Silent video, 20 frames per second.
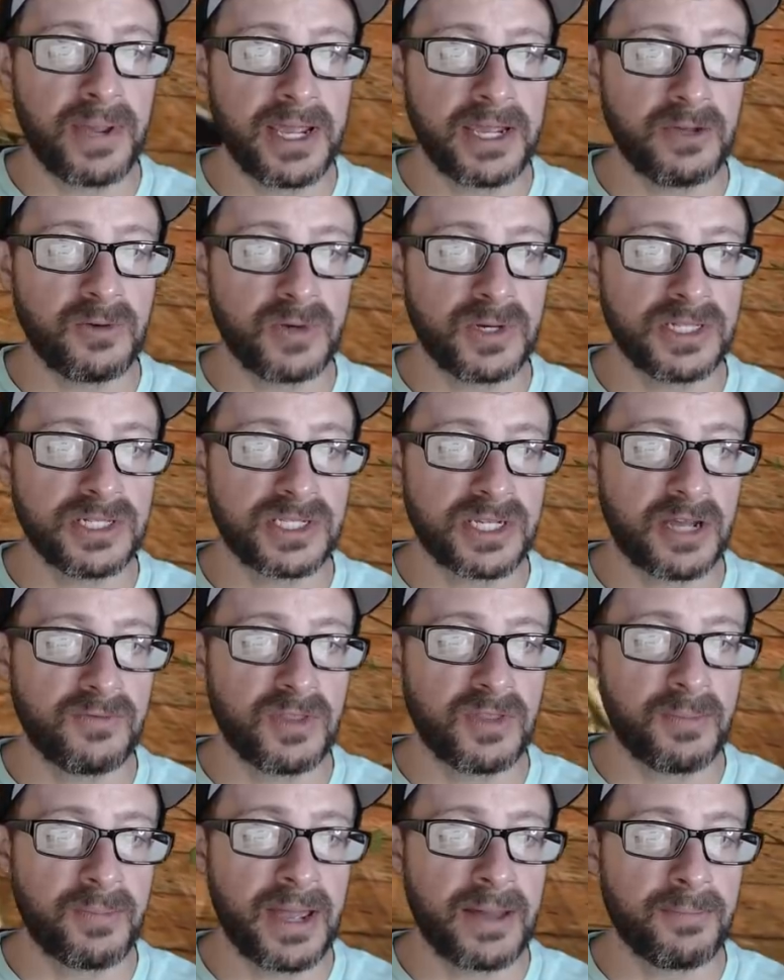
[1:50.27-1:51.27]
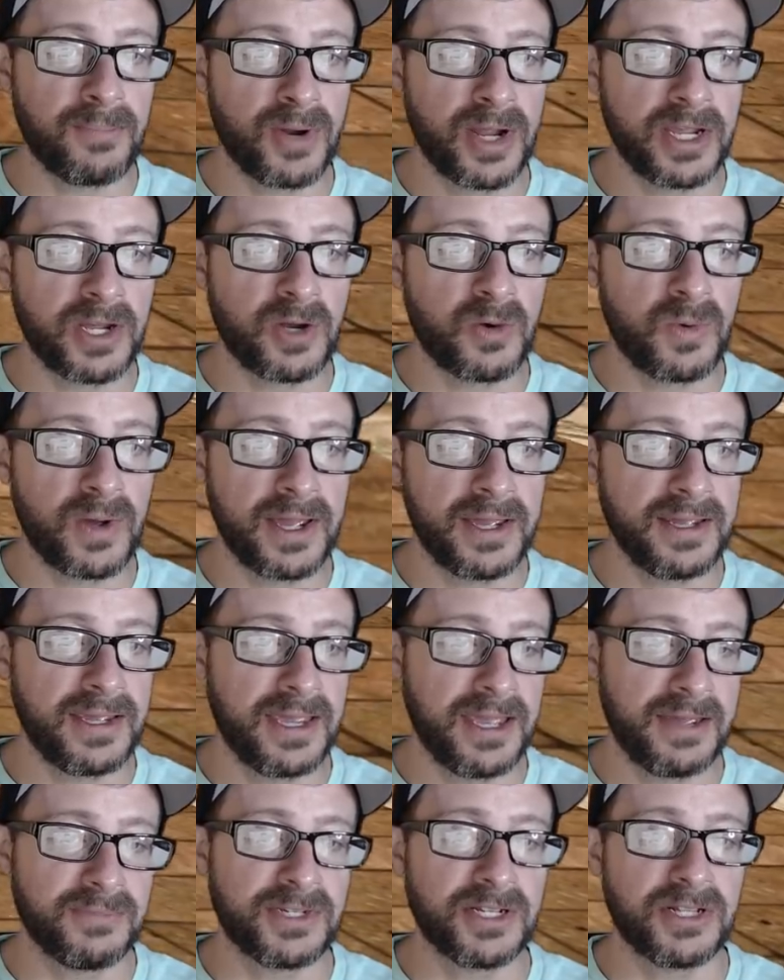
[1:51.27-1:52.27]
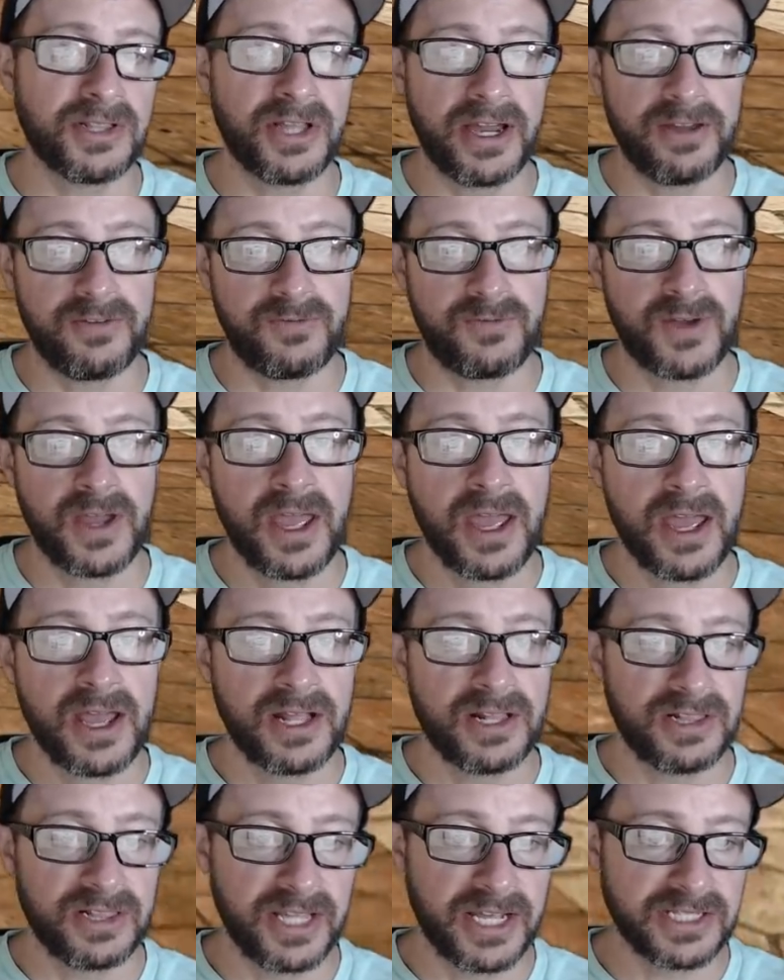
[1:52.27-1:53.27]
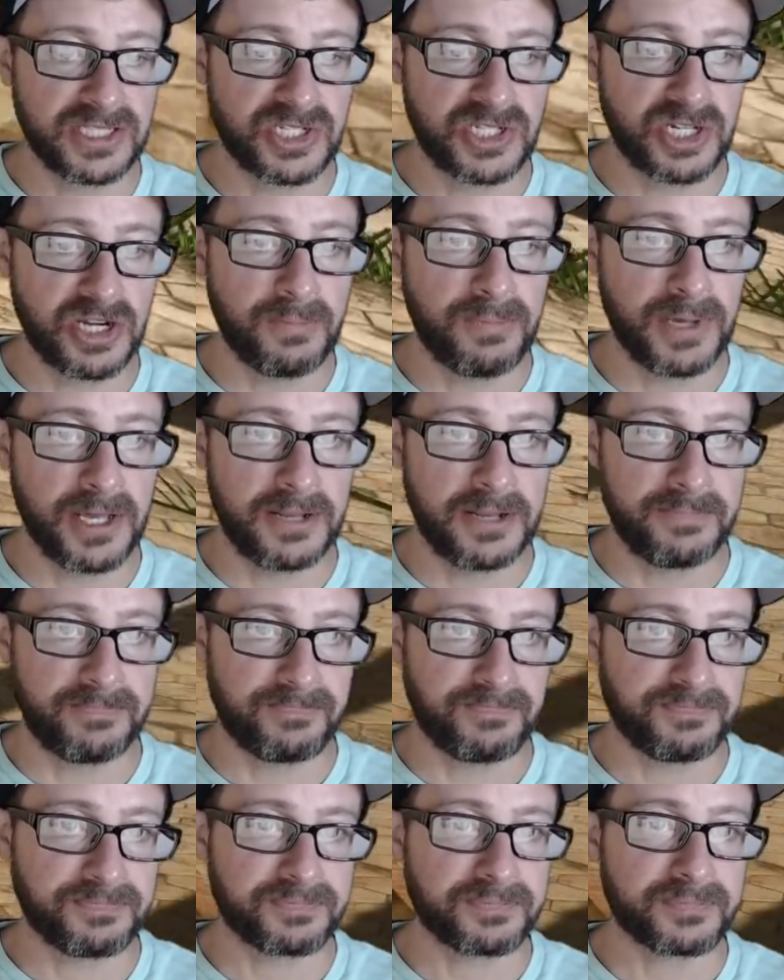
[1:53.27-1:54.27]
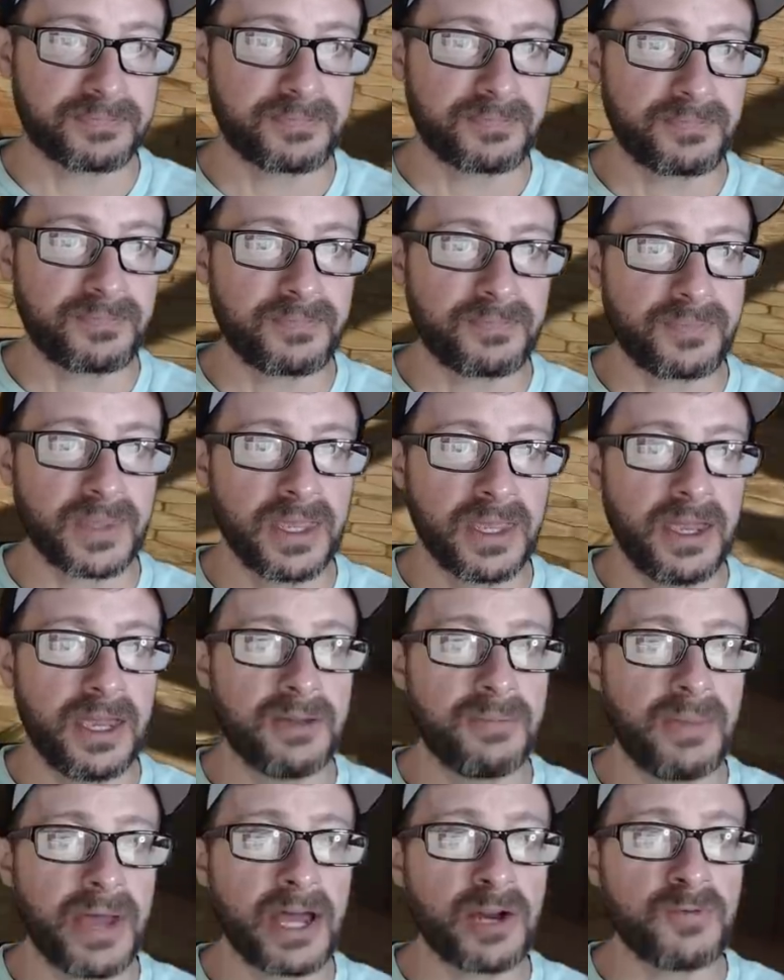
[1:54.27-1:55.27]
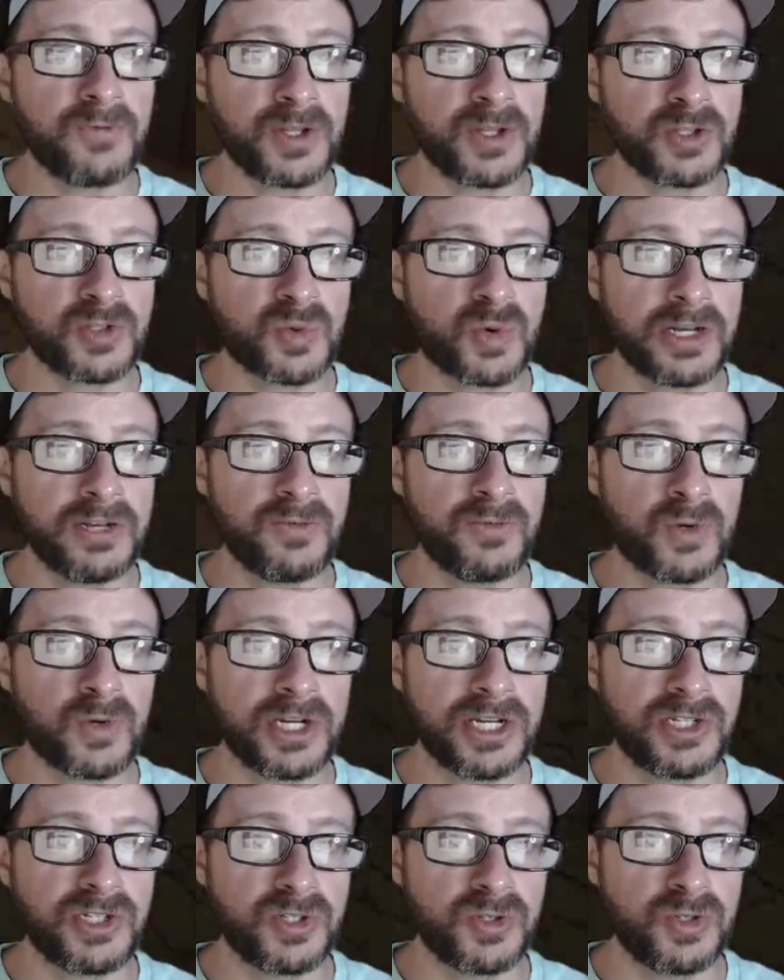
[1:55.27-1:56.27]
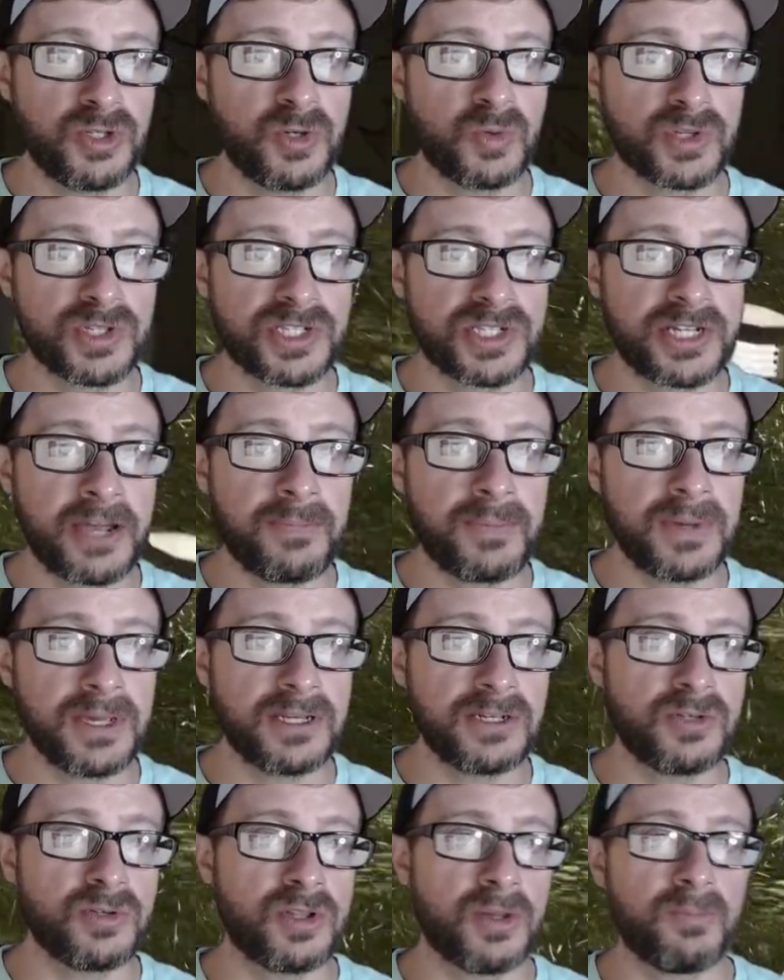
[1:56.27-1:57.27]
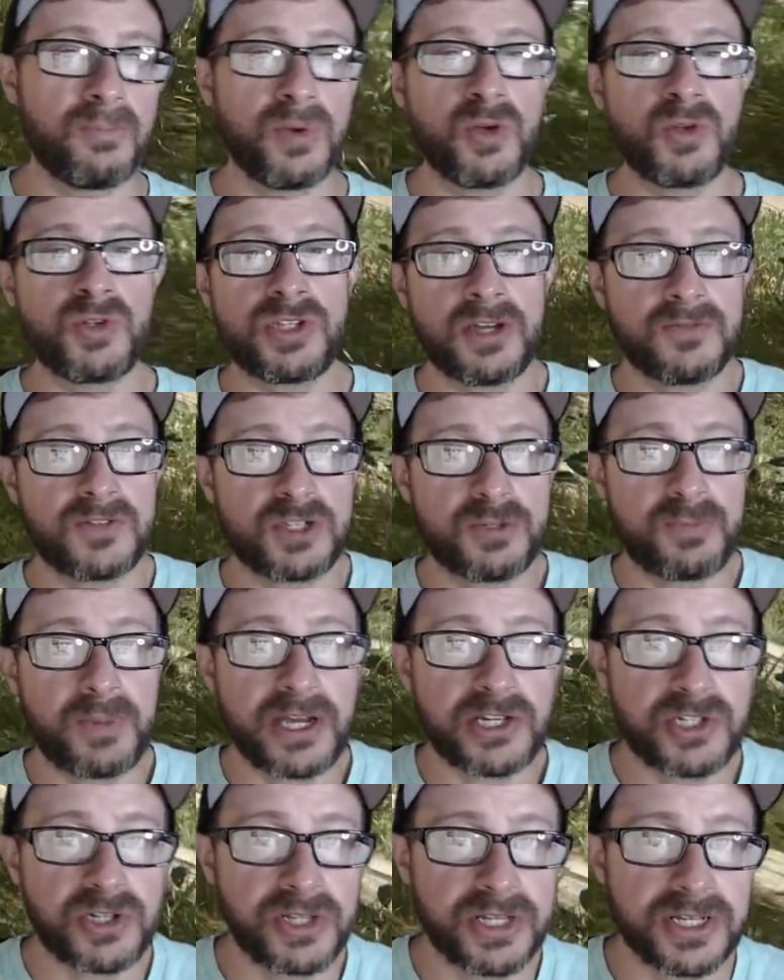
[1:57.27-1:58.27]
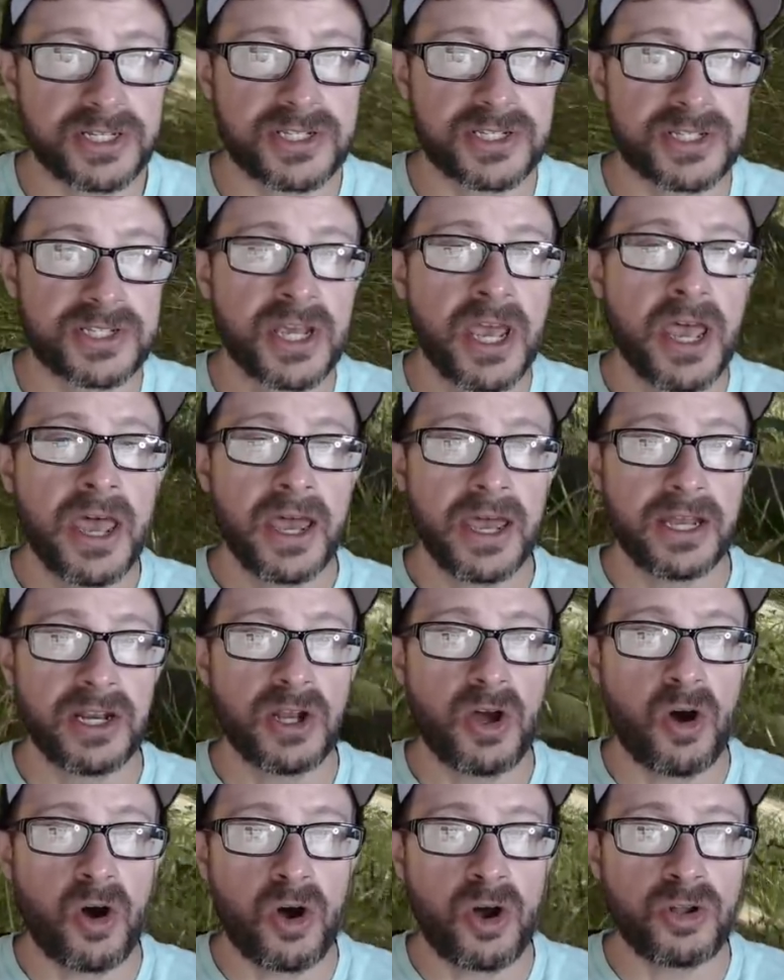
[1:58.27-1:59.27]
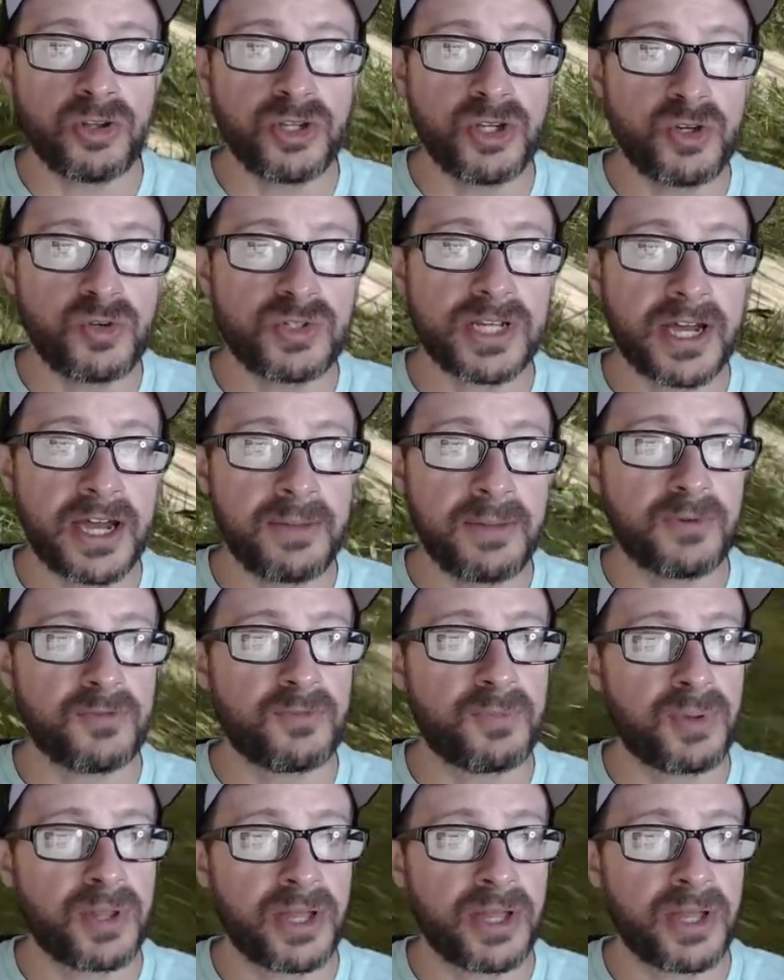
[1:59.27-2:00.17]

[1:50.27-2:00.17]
penguins of the map Breakaway came to life. Let's jump in. In Battlefield 2042, you will step into the boots of specialists, an all-new type of